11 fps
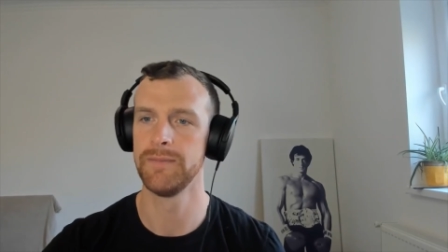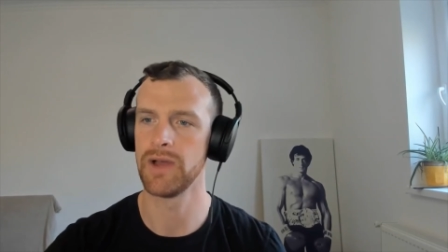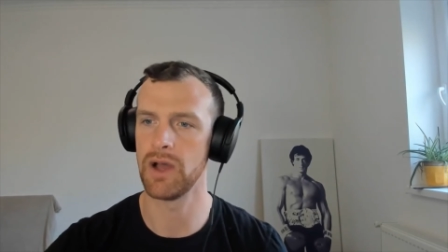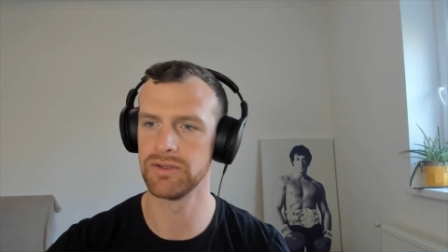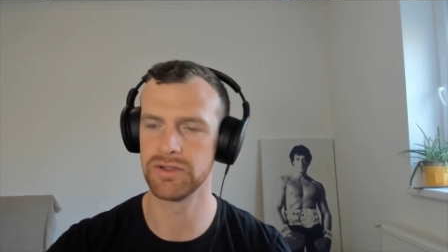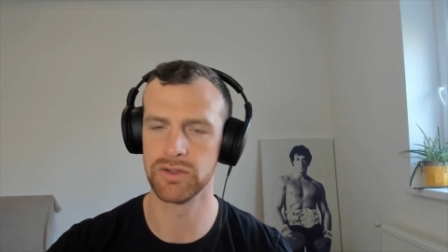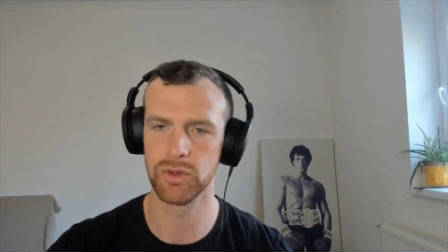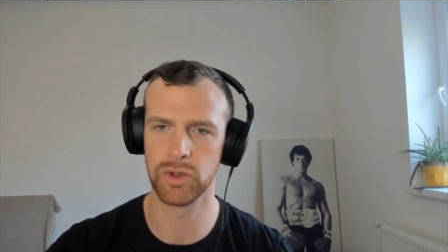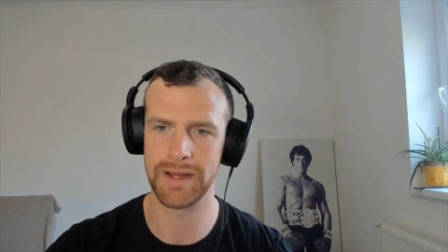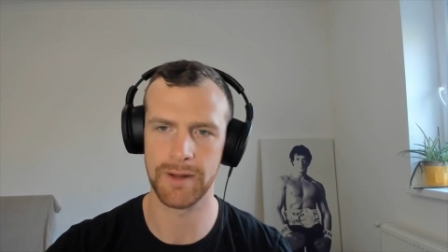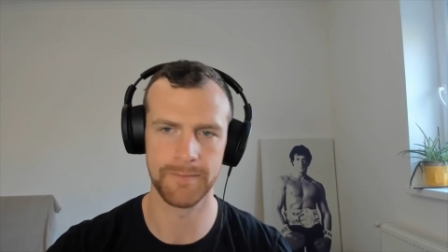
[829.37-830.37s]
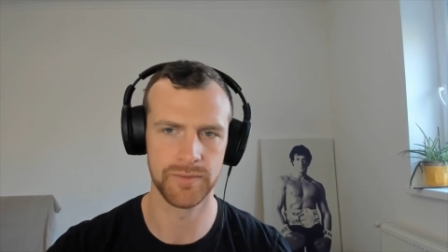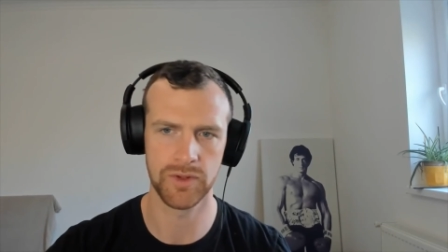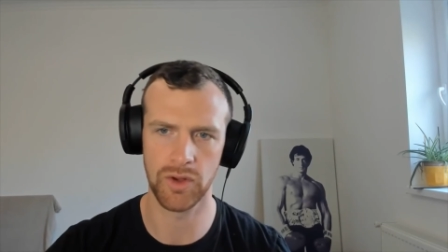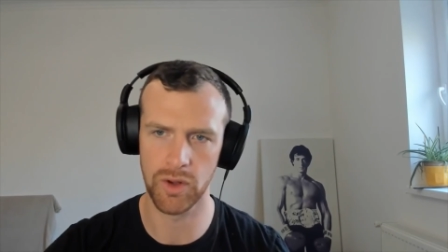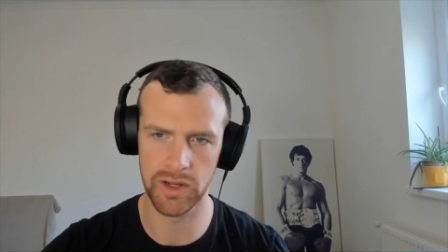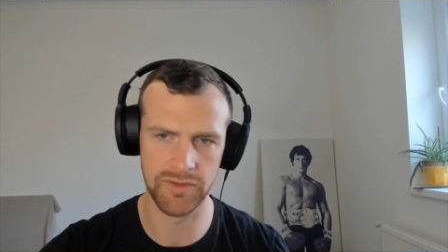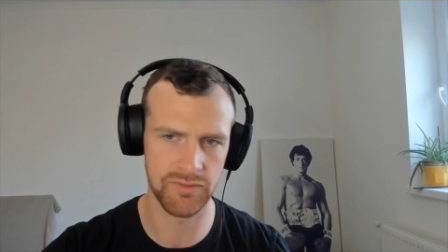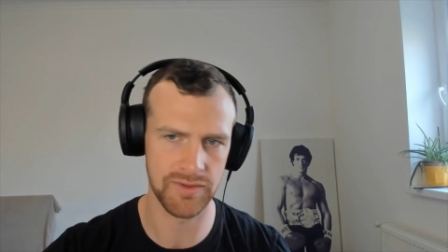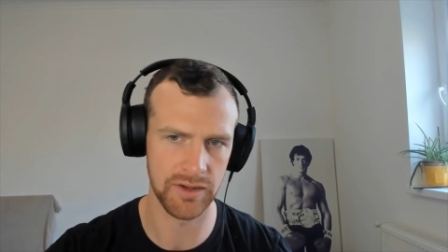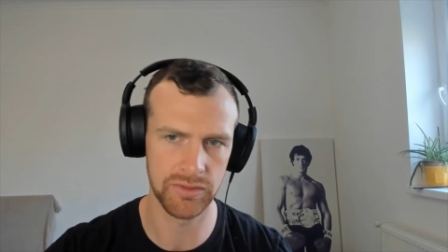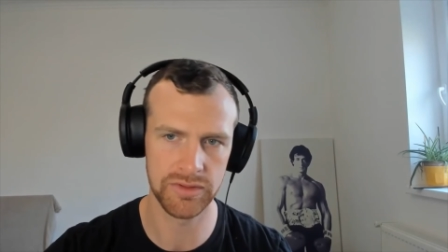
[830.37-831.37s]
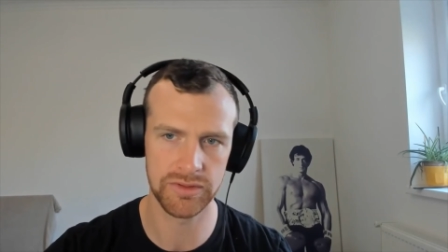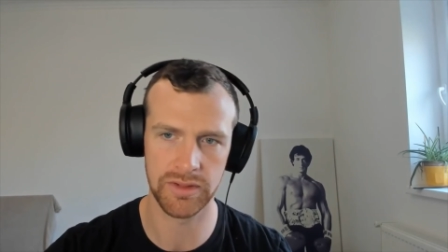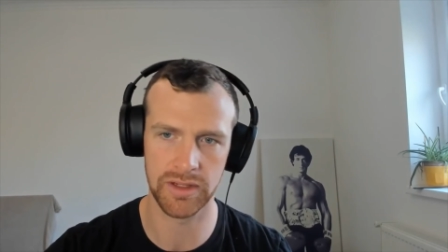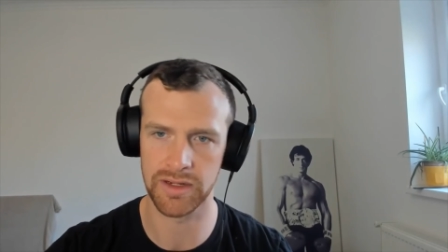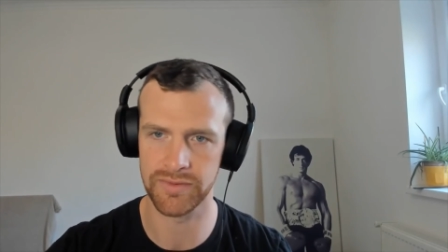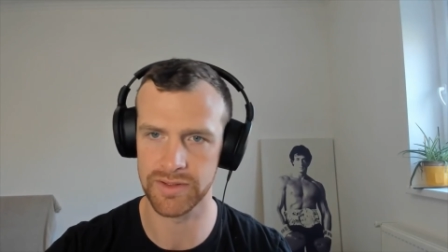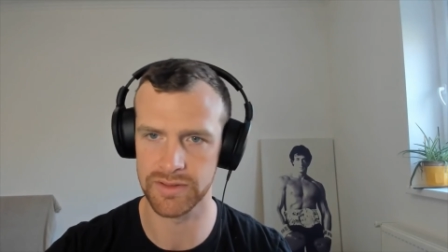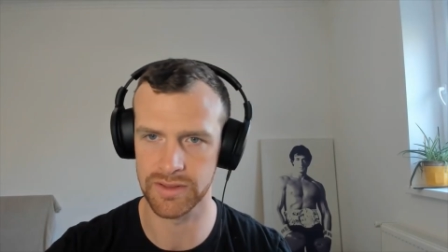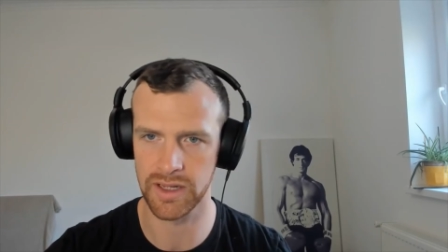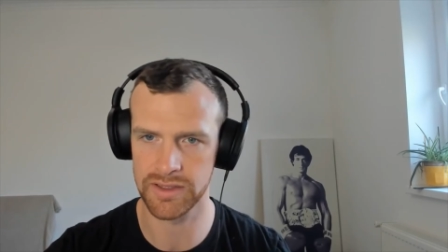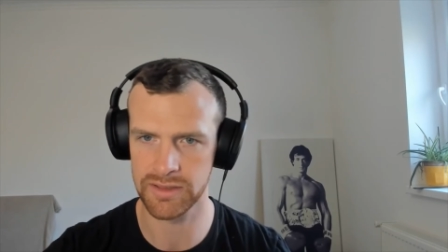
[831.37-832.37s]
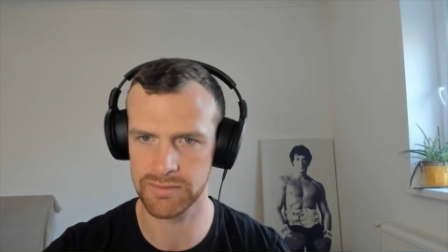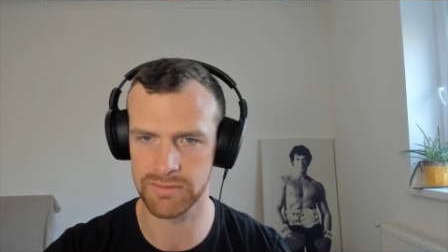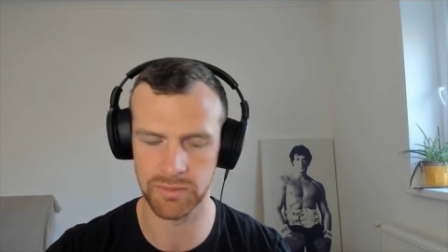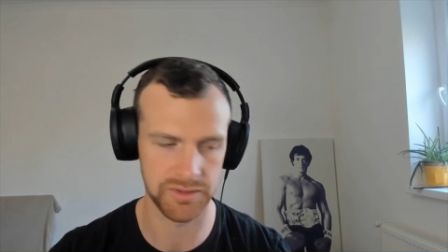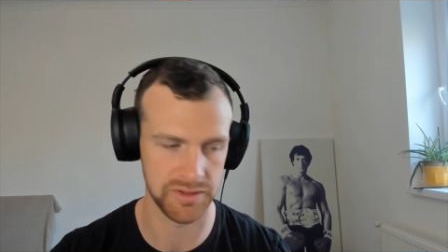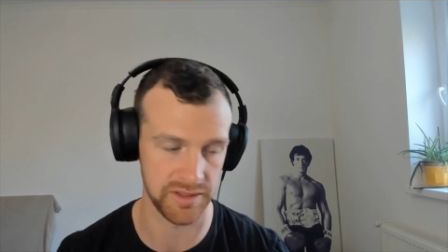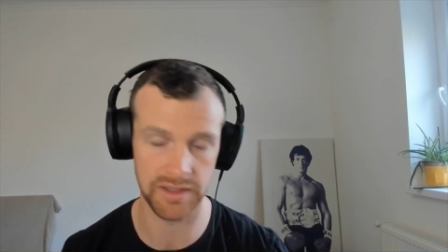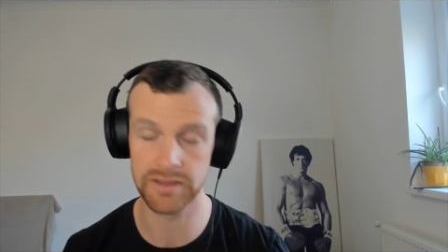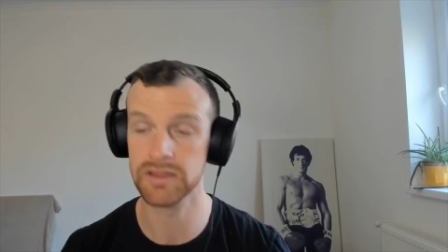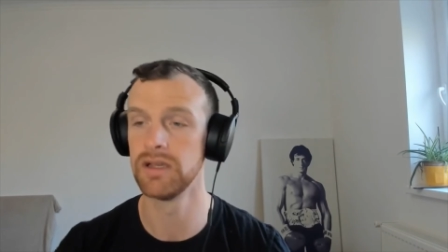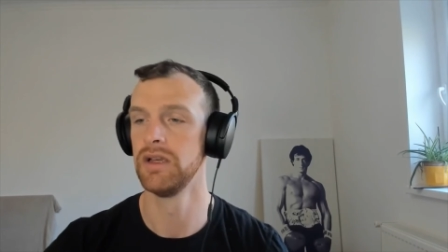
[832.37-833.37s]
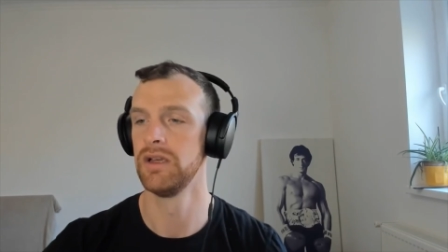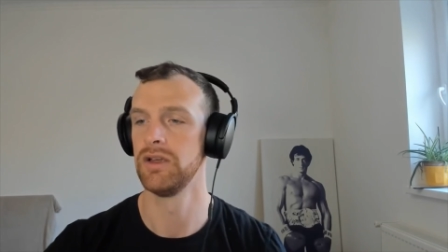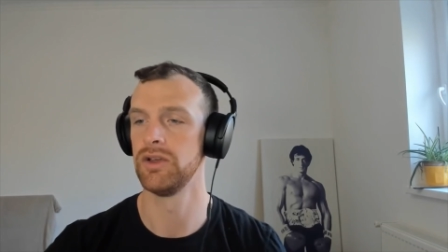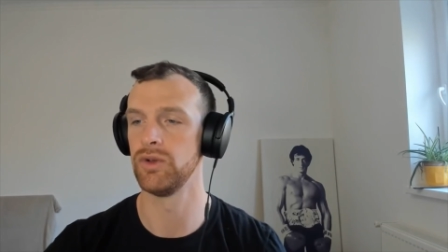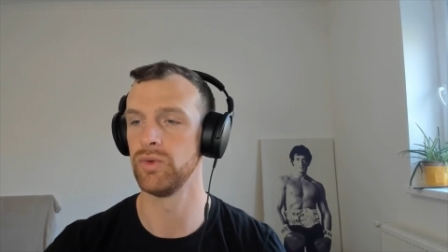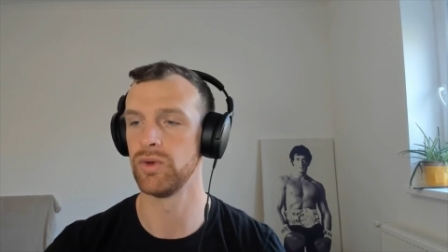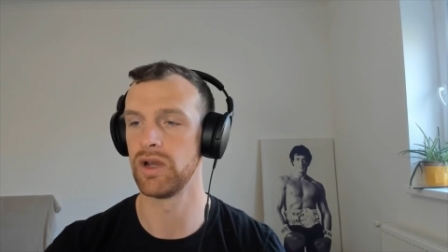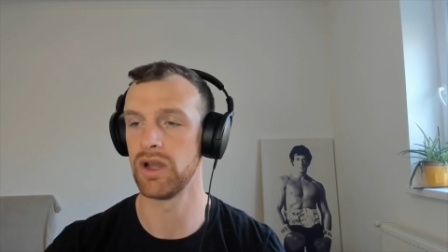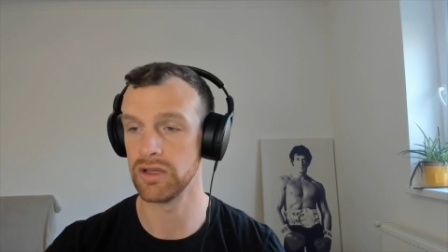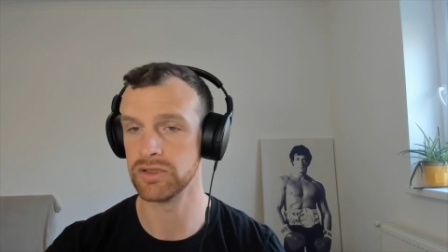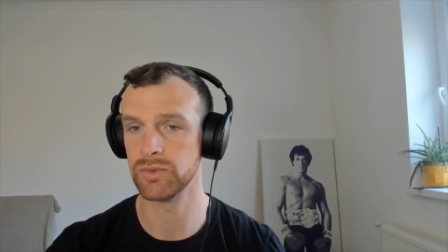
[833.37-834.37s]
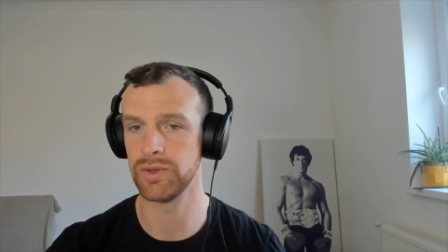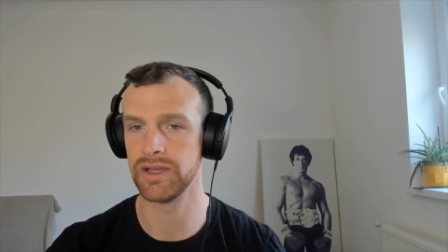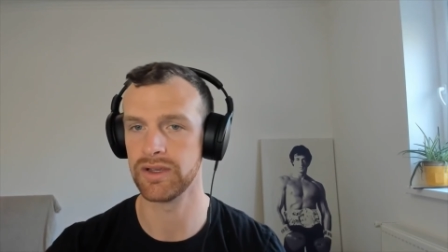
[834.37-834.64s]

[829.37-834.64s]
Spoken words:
I was going to talk about Oliver Reynolds. I don't know if he sometimes watches these. Who 2